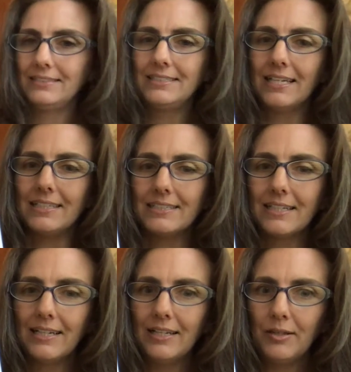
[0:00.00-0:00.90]
It says
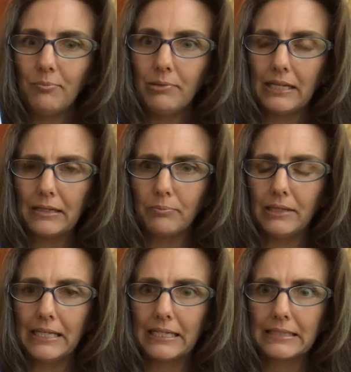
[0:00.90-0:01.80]
blink,
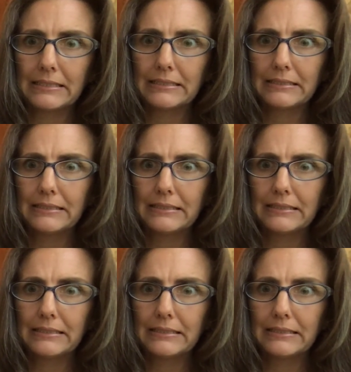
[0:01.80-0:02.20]
blink.